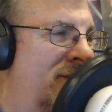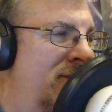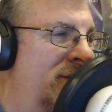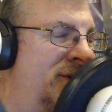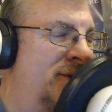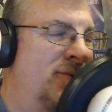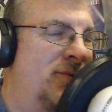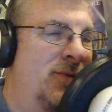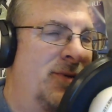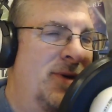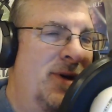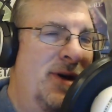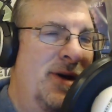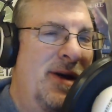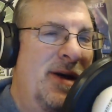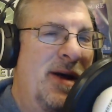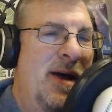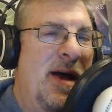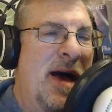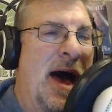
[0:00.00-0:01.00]
which
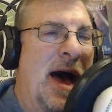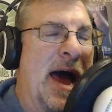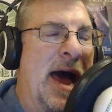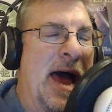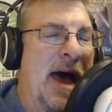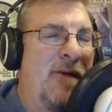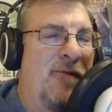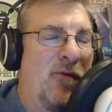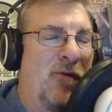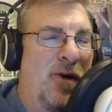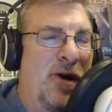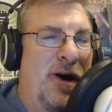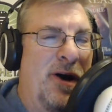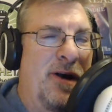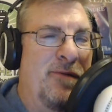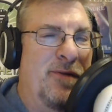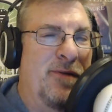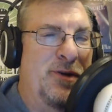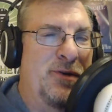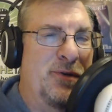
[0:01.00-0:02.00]
I have
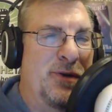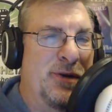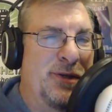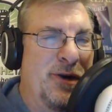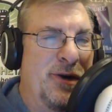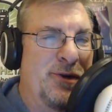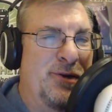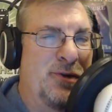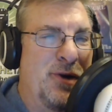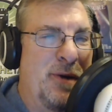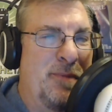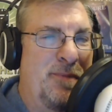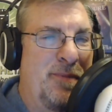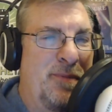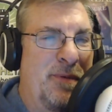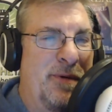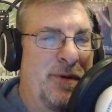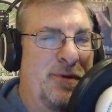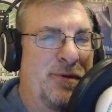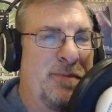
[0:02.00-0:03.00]
one, which was our
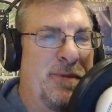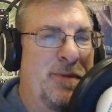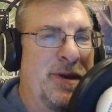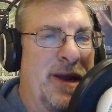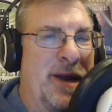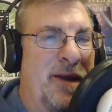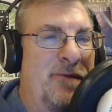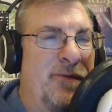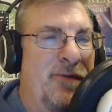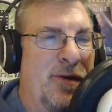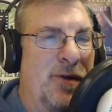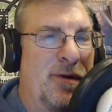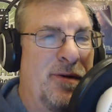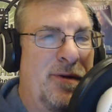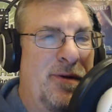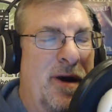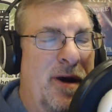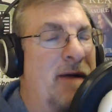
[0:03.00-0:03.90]
trip when we tripped to Denver.